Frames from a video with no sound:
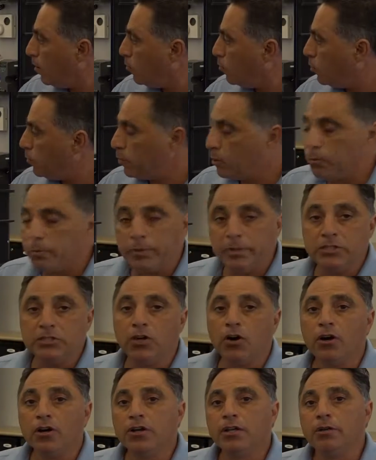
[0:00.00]
We will be
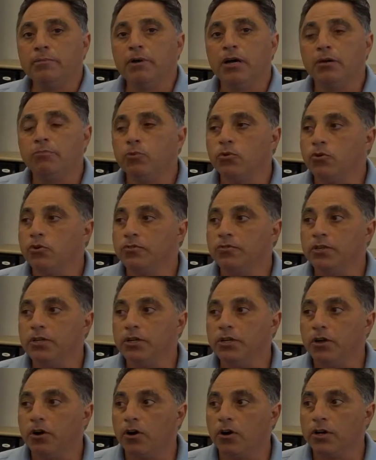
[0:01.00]
talking about more of
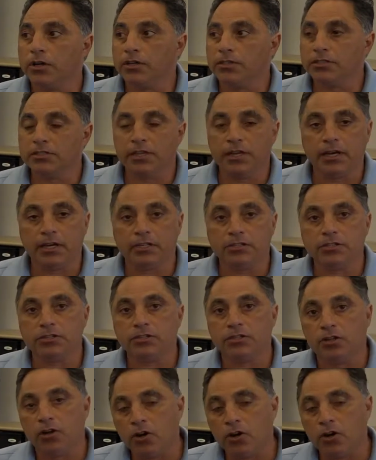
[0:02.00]
the architect,